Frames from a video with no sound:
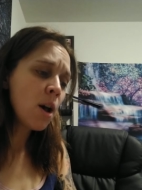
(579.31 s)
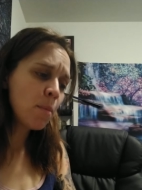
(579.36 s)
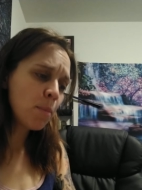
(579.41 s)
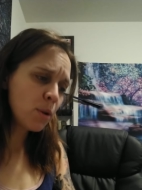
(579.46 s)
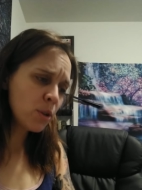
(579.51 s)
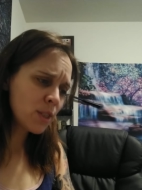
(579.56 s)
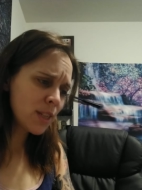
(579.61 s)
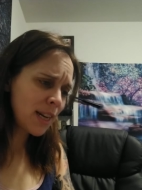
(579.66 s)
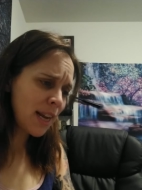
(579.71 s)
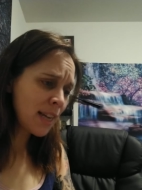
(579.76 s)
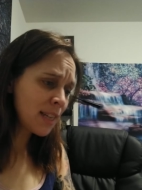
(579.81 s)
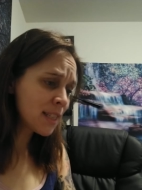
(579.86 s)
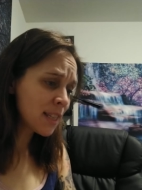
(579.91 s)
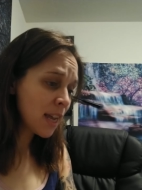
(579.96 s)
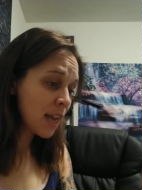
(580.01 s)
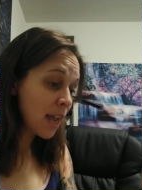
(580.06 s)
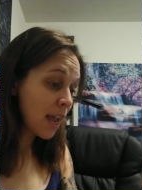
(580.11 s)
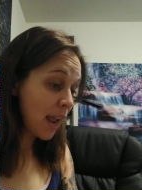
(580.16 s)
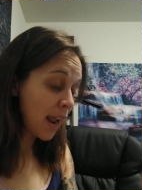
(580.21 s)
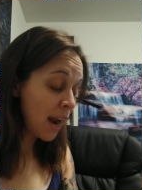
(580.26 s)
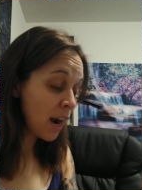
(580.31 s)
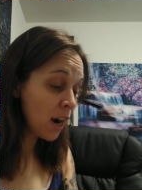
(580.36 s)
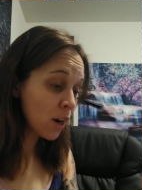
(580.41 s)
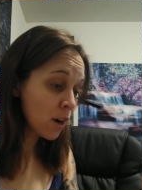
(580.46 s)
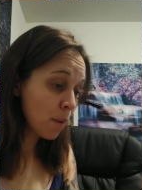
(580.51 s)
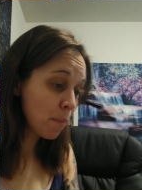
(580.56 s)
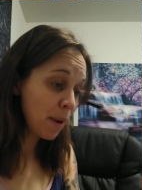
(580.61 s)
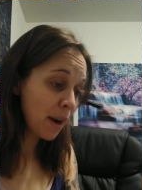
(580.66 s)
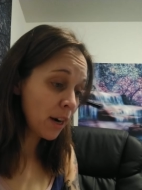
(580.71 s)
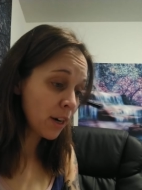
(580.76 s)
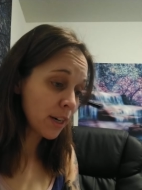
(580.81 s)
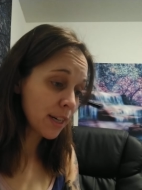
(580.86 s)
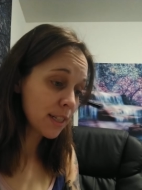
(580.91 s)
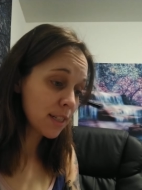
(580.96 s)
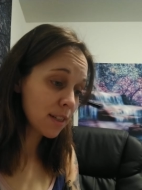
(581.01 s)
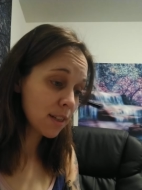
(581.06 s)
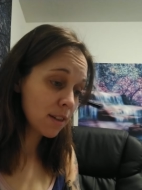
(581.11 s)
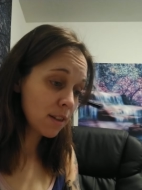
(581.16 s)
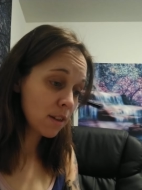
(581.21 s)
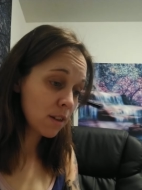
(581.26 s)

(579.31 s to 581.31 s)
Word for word: Mossadegh's heir apparent.